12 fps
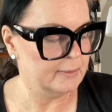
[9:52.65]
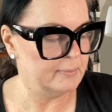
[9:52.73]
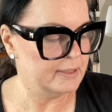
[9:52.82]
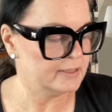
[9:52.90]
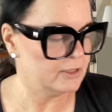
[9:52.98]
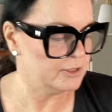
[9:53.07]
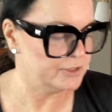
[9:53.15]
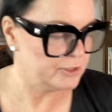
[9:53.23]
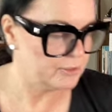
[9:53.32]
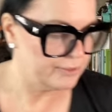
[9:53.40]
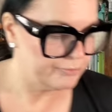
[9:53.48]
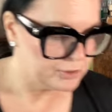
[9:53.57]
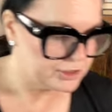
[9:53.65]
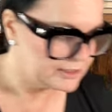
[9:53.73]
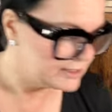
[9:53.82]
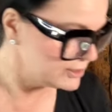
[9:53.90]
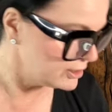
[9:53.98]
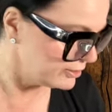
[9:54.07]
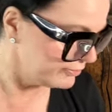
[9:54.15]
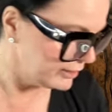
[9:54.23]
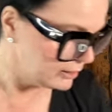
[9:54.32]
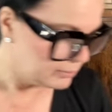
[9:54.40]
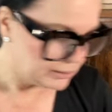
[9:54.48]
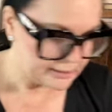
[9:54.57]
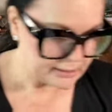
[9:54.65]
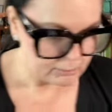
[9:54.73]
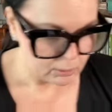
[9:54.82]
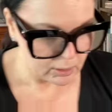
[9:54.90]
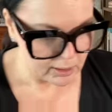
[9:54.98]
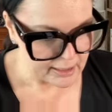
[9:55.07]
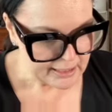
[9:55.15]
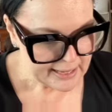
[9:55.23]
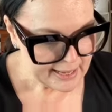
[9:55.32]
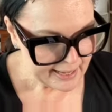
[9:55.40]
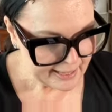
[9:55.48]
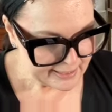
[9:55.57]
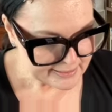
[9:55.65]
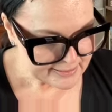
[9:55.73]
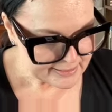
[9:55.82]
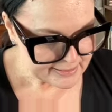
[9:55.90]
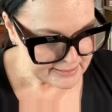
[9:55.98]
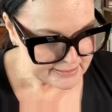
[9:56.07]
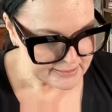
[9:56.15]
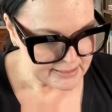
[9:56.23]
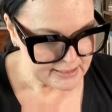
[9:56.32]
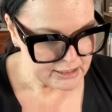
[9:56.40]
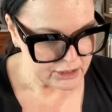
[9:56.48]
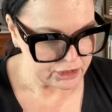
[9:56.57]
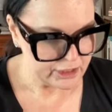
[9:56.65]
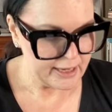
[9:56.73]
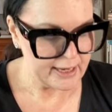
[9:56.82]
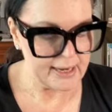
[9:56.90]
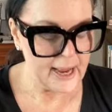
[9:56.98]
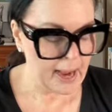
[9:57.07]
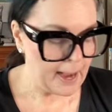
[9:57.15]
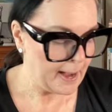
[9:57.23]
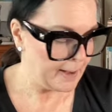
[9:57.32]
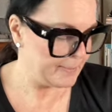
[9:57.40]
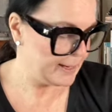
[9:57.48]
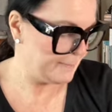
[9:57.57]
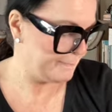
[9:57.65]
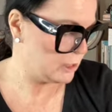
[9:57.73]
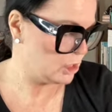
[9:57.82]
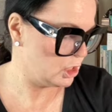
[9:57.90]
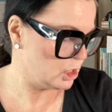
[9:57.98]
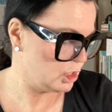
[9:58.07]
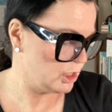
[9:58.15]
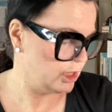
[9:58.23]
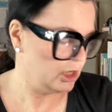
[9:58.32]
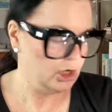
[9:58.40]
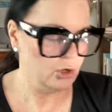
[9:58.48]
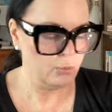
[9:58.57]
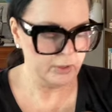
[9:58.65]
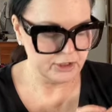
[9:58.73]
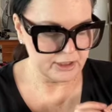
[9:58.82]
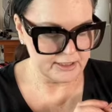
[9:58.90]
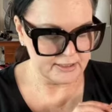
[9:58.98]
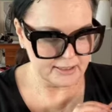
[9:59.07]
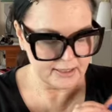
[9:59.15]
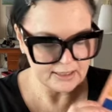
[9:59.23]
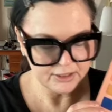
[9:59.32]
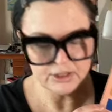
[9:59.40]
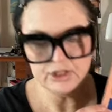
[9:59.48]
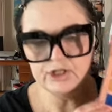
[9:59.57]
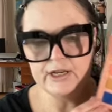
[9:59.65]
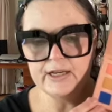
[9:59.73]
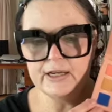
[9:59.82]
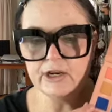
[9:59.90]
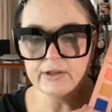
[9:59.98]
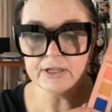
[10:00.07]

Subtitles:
This also unfortunately is not available anymore, and it is the shade Hummingbird, which is this shade here.